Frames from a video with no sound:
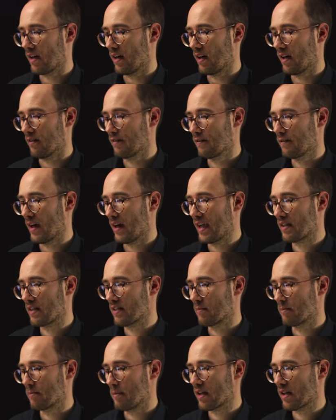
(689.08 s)
find
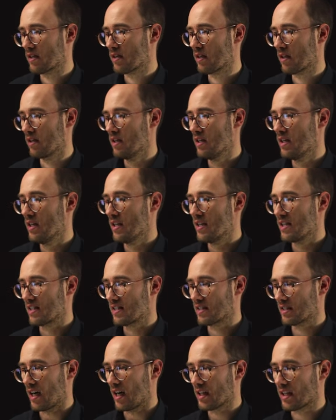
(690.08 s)
a better
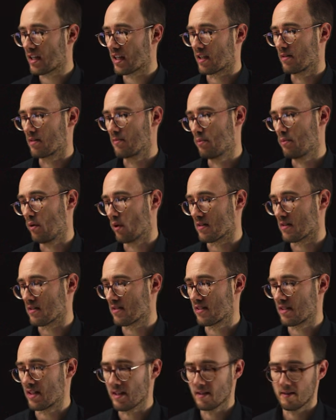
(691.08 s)
starting
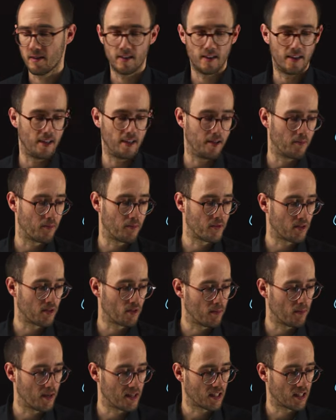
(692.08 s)
policy, so
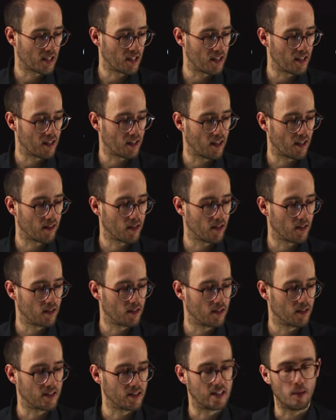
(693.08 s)
basically another
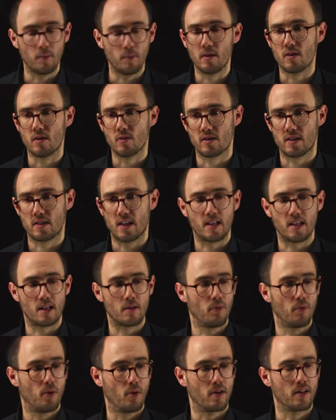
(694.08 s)
W starting
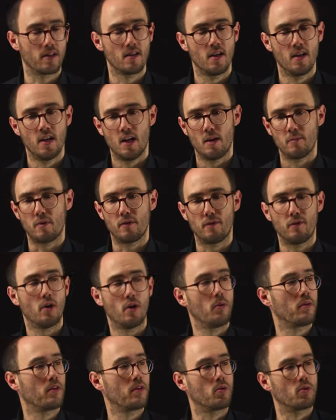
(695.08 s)
point before
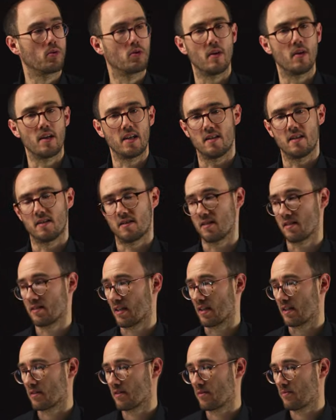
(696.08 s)
we do gradient
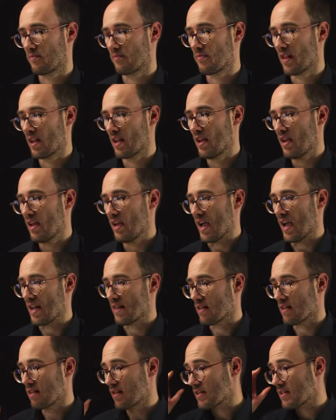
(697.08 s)
descent. And
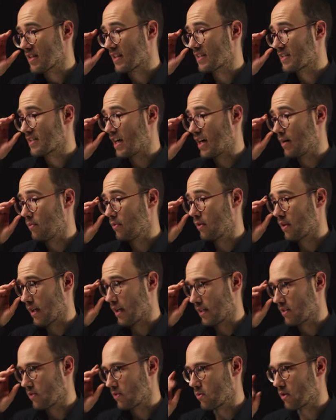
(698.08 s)
in this example, I
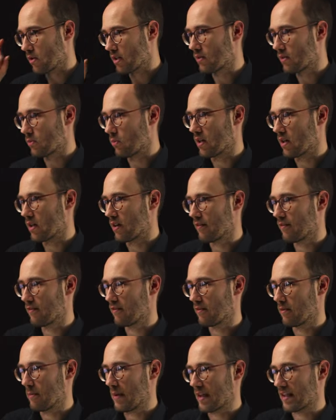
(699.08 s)
do it with
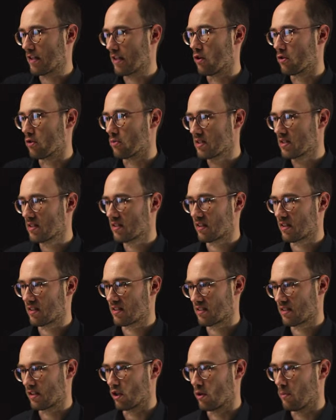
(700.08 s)

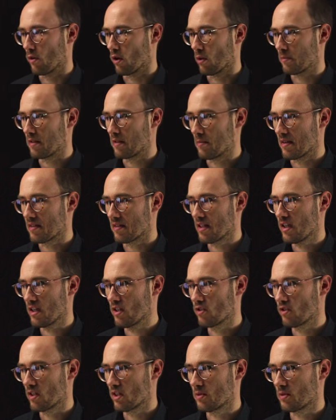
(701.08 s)
meta-heuristics global
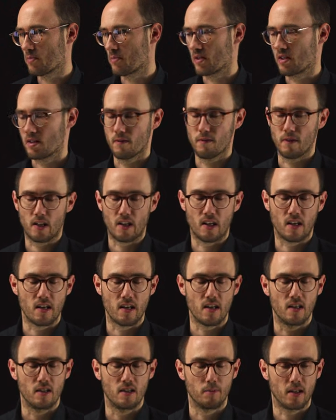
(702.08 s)
optimization and specifically
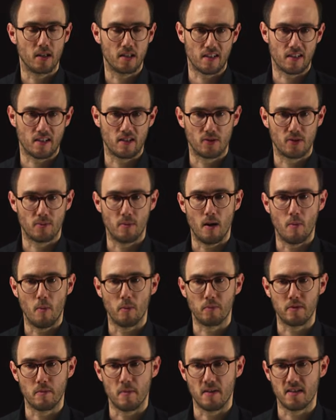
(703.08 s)
a particle swarm
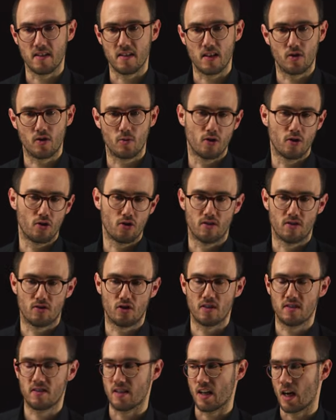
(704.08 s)
optimization, which is
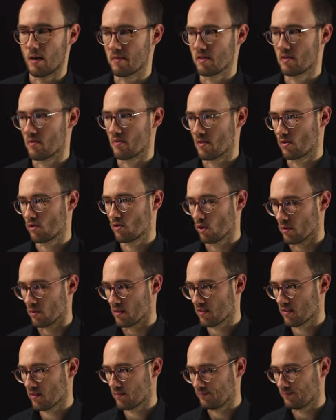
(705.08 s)
just an arbitrary
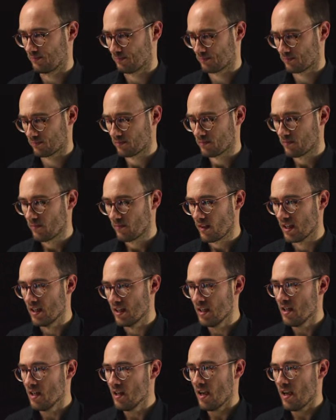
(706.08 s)
choice.
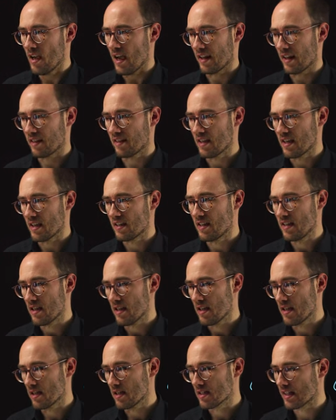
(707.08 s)
And the idea
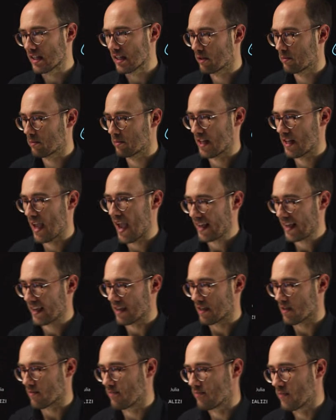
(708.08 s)
here is a little bit
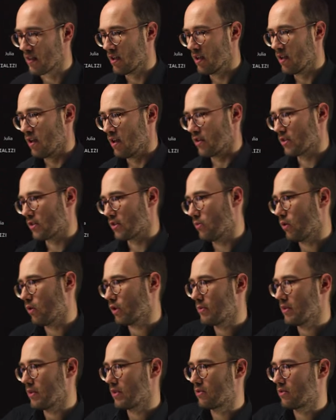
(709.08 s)
hacky. So what
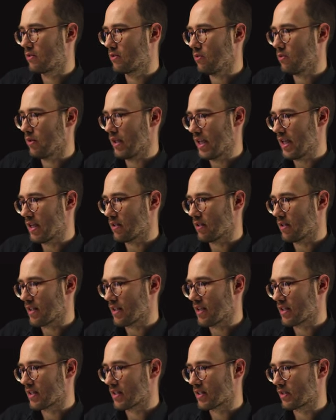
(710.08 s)
we do here
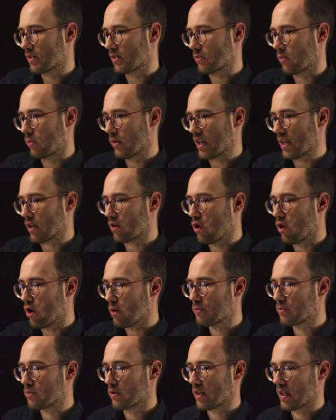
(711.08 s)
is we
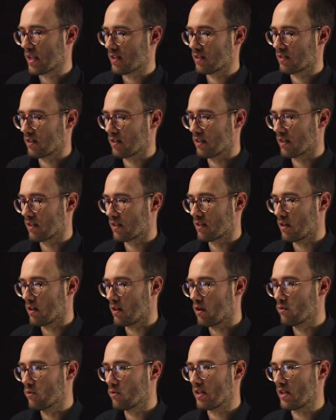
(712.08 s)
incorporate an
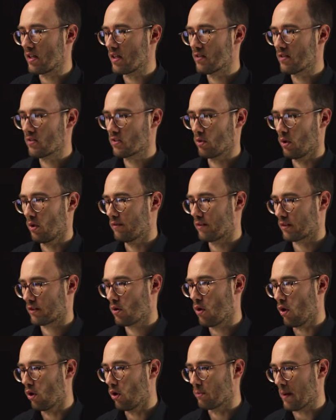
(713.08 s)
ODE solver
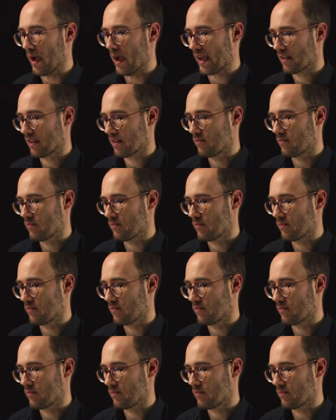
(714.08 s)
callback.